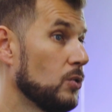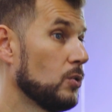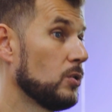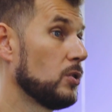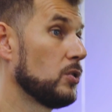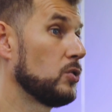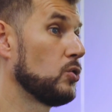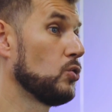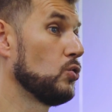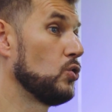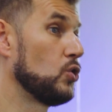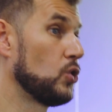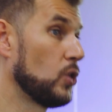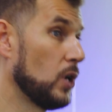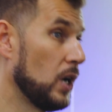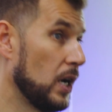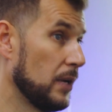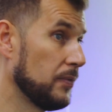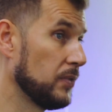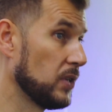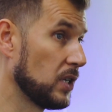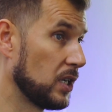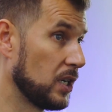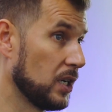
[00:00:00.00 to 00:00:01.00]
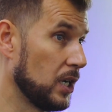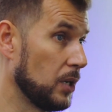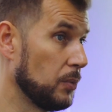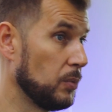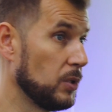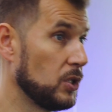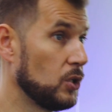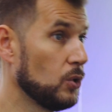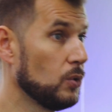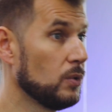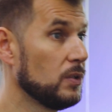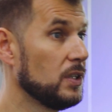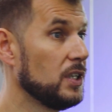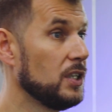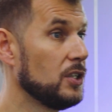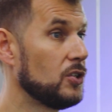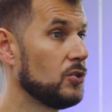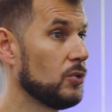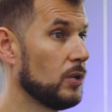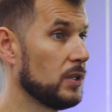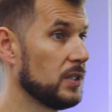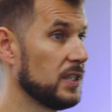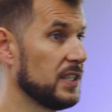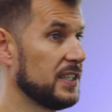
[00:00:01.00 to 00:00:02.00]
order to drive a car, we don't need
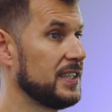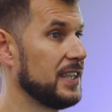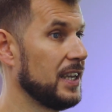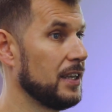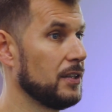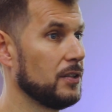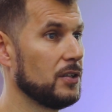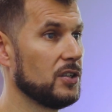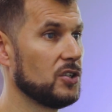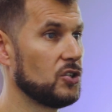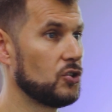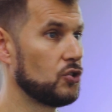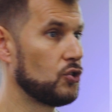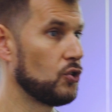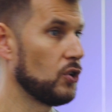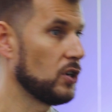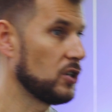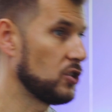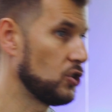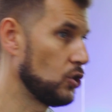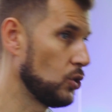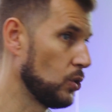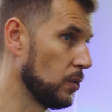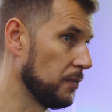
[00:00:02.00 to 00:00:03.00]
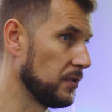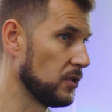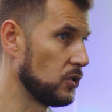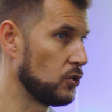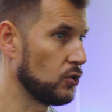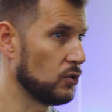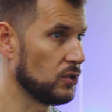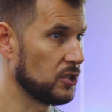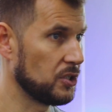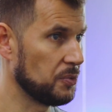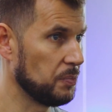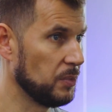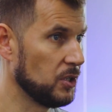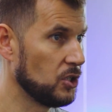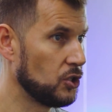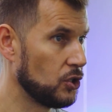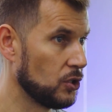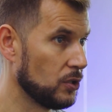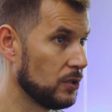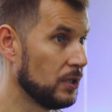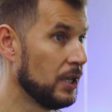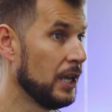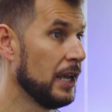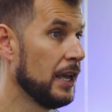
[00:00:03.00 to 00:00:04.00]
to understand the structure of the
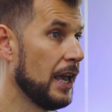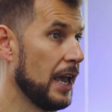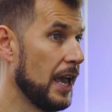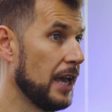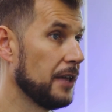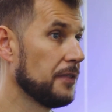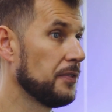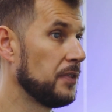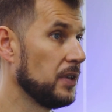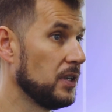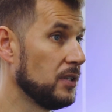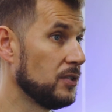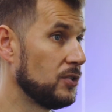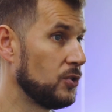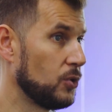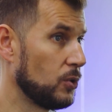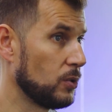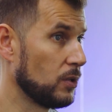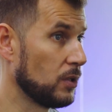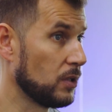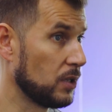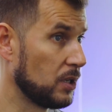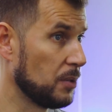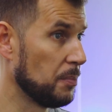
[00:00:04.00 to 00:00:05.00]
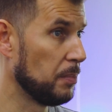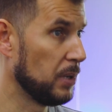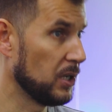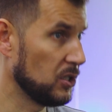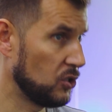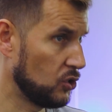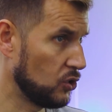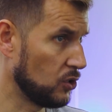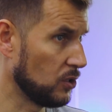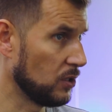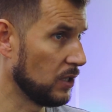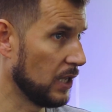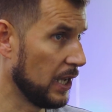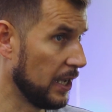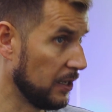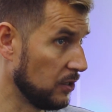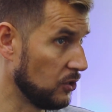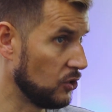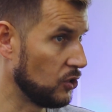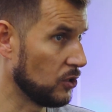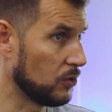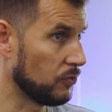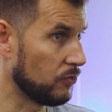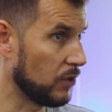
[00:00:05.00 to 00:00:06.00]
transmission and the internal combustion engine,